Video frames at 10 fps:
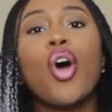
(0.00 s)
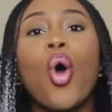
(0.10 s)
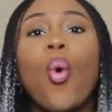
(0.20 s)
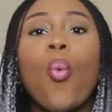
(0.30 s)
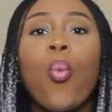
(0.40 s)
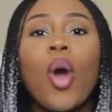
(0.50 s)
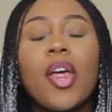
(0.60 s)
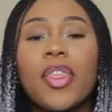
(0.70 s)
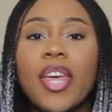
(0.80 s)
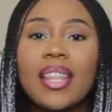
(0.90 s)
though,
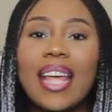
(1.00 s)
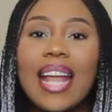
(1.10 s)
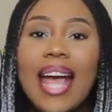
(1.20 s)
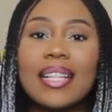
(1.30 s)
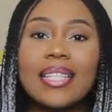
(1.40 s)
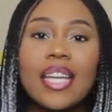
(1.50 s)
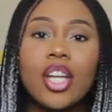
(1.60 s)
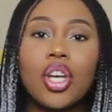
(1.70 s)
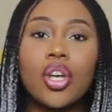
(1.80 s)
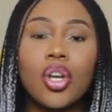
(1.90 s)
one thing that I
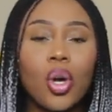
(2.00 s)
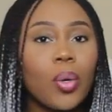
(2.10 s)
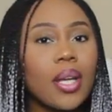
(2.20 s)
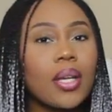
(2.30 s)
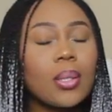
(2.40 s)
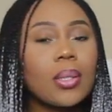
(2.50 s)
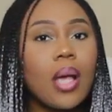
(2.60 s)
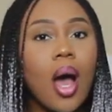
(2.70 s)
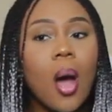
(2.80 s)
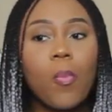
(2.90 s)
did notice
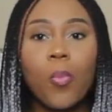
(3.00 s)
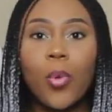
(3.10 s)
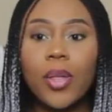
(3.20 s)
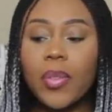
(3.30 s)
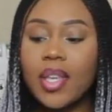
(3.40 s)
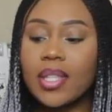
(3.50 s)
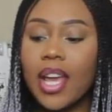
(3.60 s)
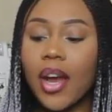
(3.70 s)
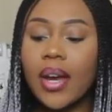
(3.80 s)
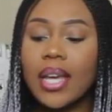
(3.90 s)
with this
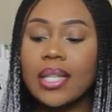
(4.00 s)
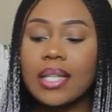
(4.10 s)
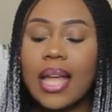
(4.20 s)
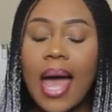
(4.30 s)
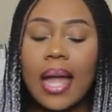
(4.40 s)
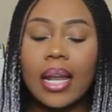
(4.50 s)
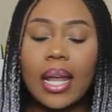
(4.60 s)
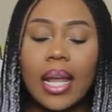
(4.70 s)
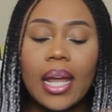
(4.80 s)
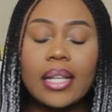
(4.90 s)
hair is that
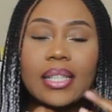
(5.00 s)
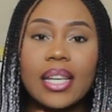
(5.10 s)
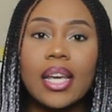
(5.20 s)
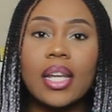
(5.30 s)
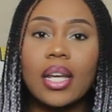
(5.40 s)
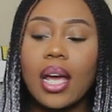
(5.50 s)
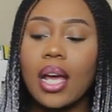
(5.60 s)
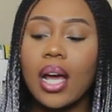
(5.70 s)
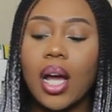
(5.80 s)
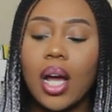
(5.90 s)
it did,
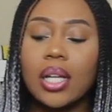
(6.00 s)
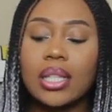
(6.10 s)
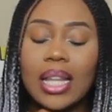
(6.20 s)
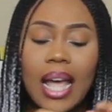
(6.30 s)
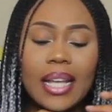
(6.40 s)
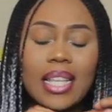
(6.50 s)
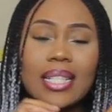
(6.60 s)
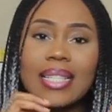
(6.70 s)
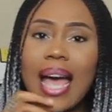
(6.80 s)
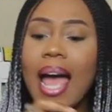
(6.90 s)
like
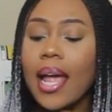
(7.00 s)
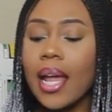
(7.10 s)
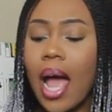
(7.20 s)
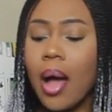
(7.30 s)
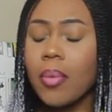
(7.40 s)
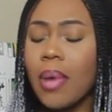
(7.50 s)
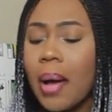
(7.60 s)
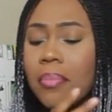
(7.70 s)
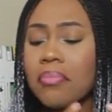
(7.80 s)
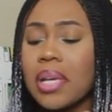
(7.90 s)
the dye,
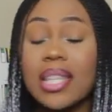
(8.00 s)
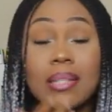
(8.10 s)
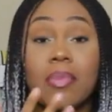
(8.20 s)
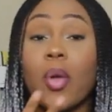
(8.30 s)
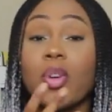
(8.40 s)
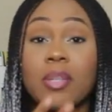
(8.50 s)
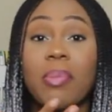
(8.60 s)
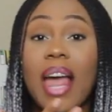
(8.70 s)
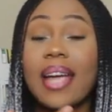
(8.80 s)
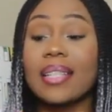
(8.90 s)
it was
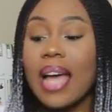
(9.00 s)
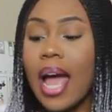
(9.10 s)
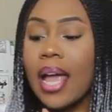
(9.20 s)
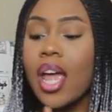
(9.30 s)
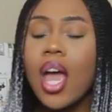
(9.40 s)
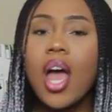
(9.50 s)
black dye,